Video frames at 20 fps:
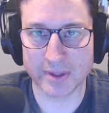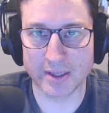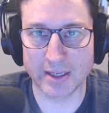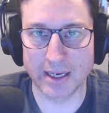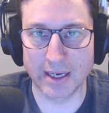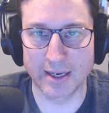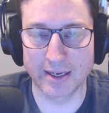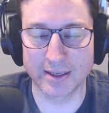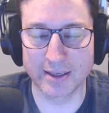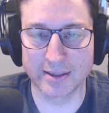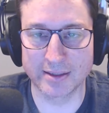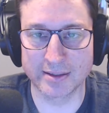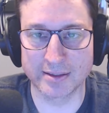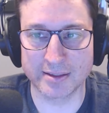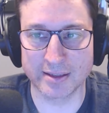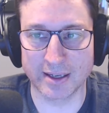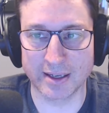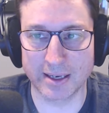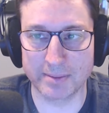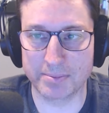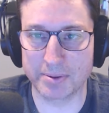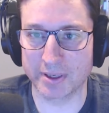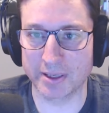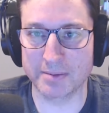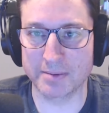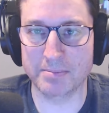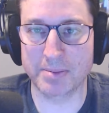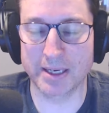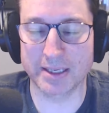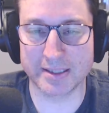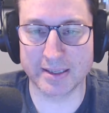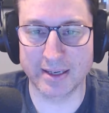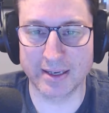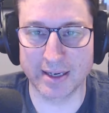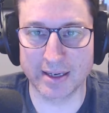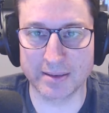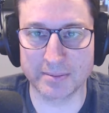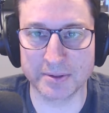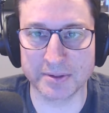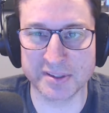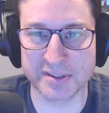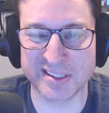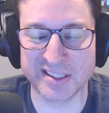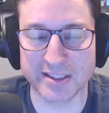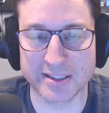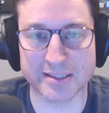and I put it in pets and animals.